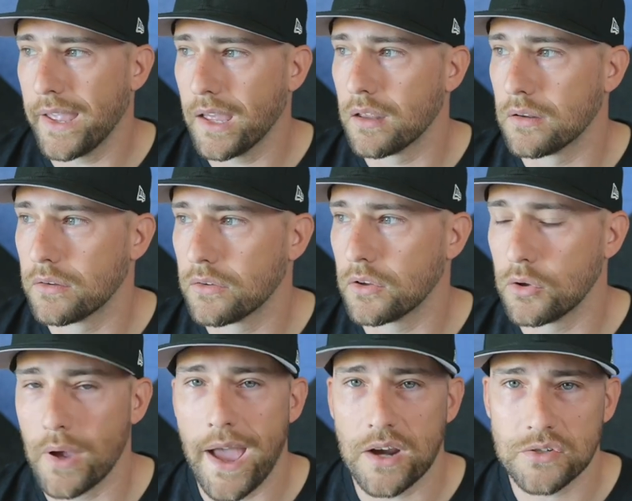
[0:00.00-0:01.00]
And
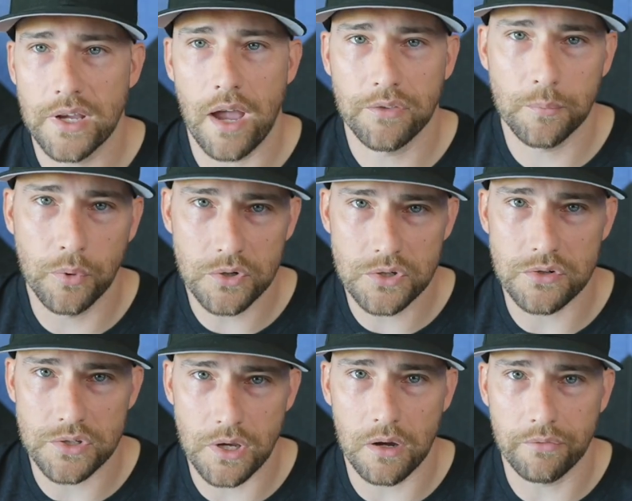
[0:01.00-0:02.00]
you actually have to push
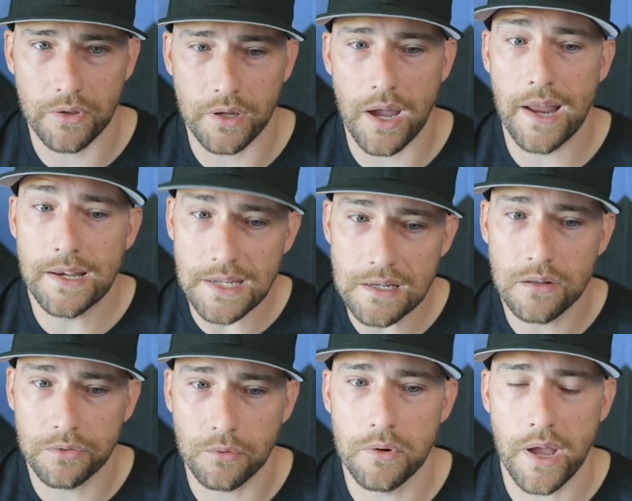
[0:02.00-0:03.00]
yourself. Like, I need
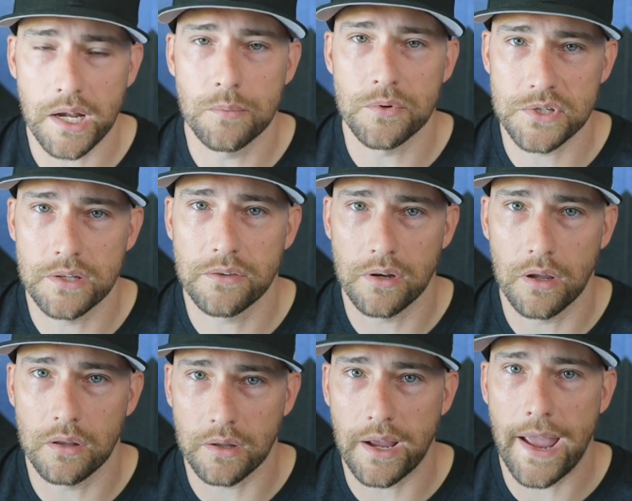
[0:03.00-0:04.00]
to throw 90%
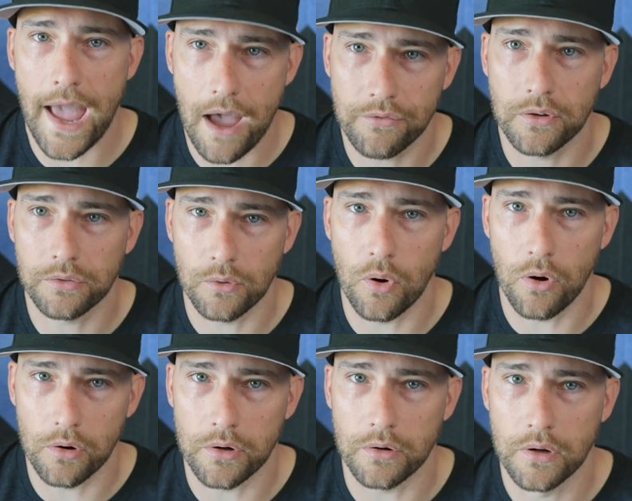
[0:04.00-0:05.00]
today. Like, I have to throw
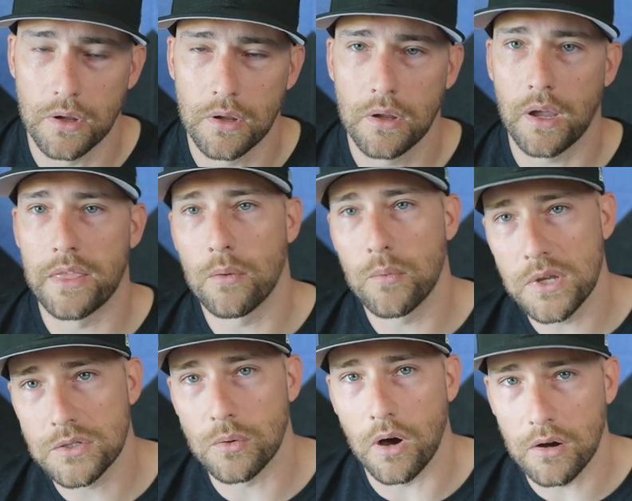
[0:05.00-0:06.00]
harder. And then when
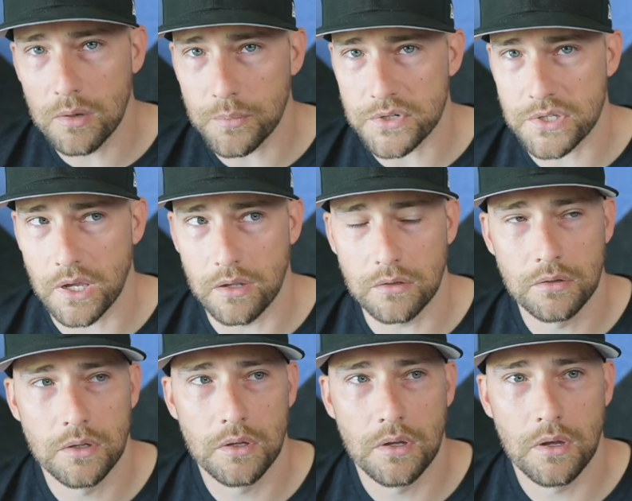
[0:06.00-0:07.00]
you get to 100%,
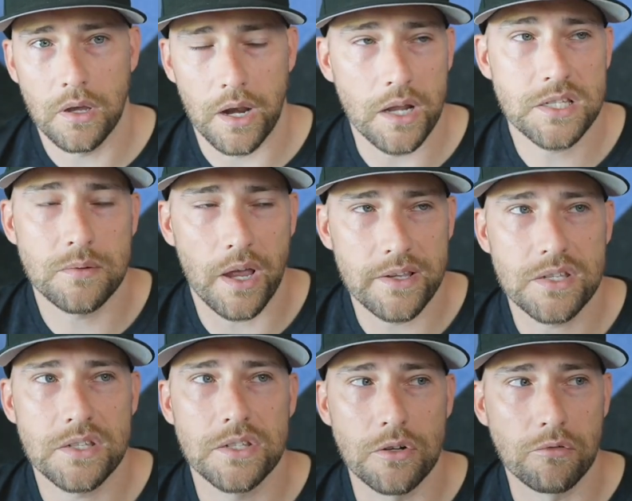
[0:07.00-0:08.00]
and I
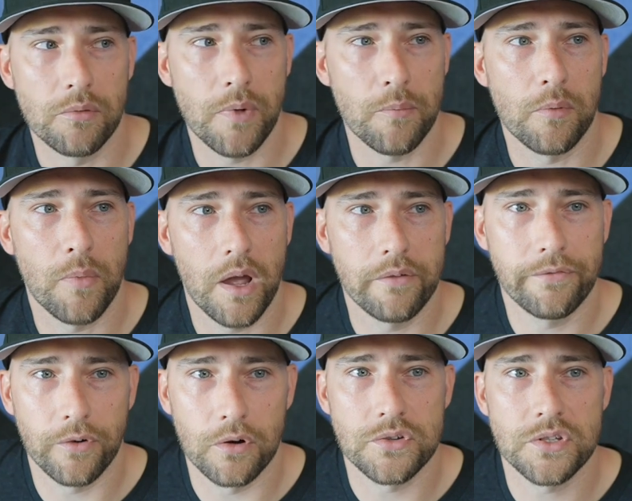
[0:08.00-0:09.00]
still remember my
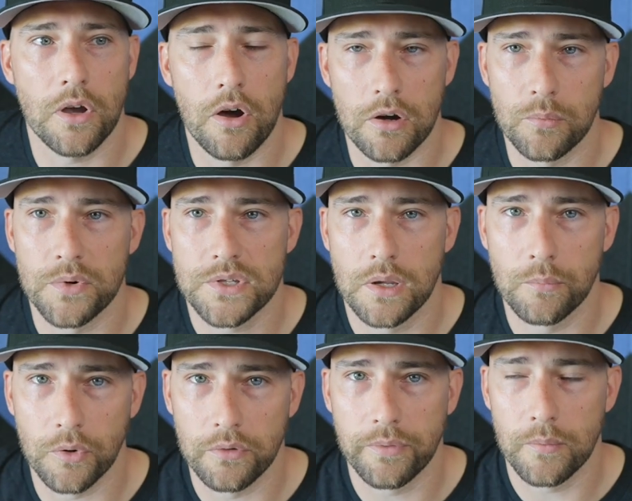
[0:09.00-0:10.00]
first
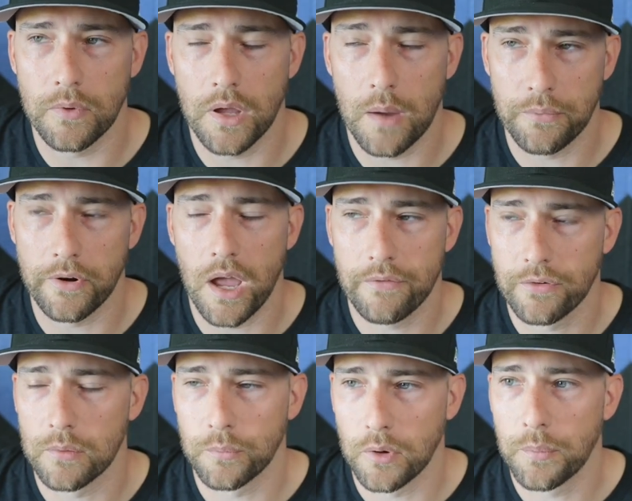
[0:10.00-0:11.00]
100%
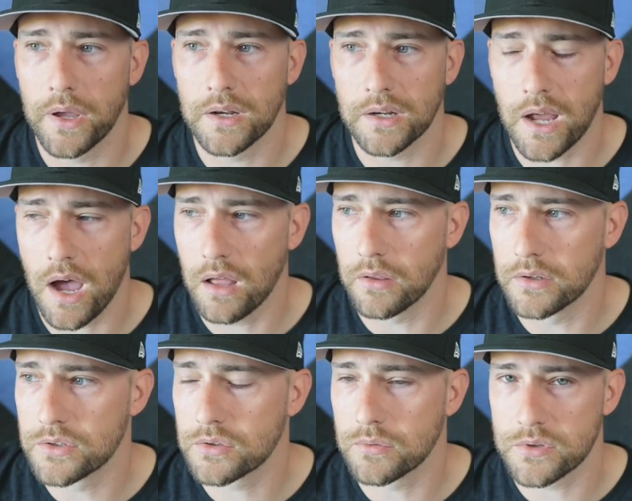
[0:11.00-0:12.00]
effort bullpen in
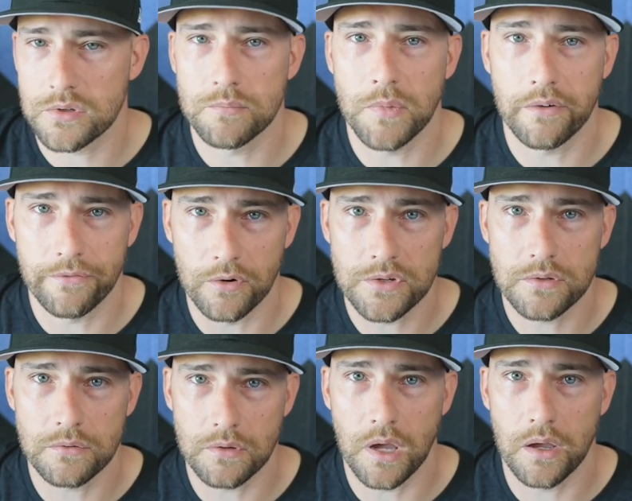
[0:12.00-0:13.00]
college, which was my
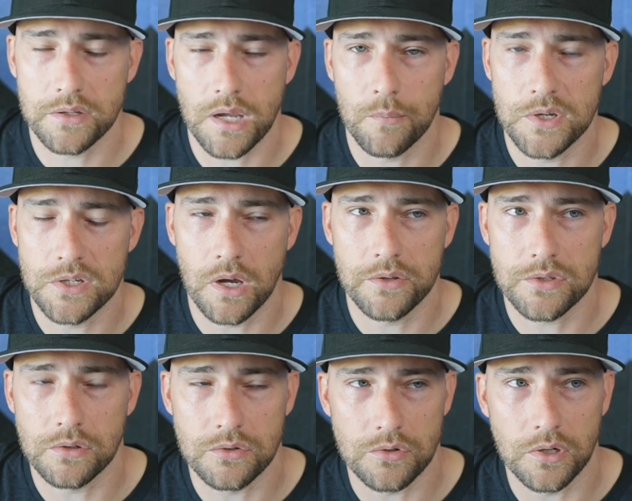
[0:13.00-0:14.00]
first Tommy John
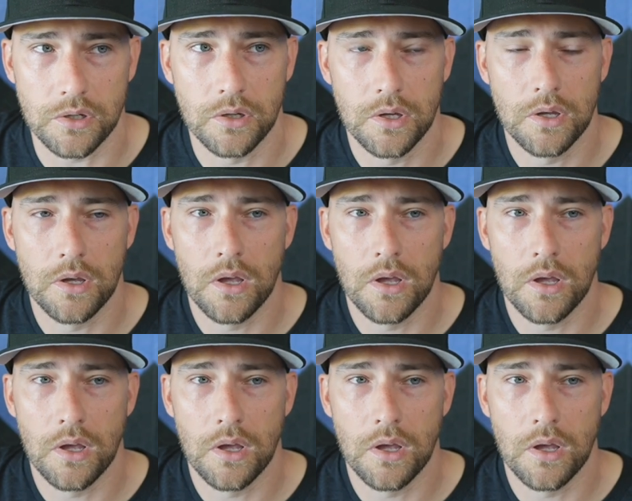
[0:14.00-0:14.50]
surgery,